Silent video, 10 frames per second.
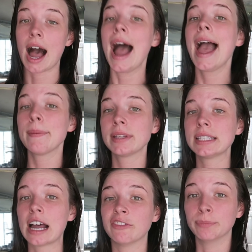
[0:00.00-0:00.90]
I happen
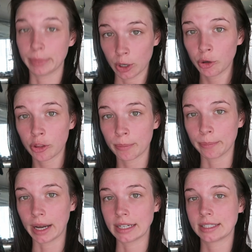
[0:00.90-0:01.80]
to have both,
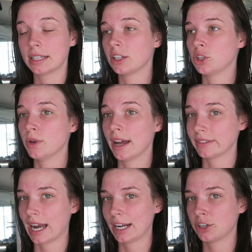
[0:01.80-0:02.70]
but you can
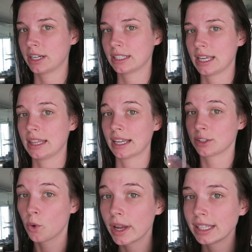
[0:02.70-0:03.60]
have dehydrated skin
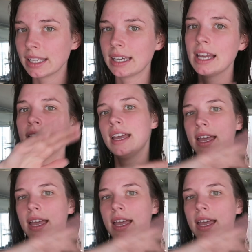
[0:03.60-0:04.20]
that's oily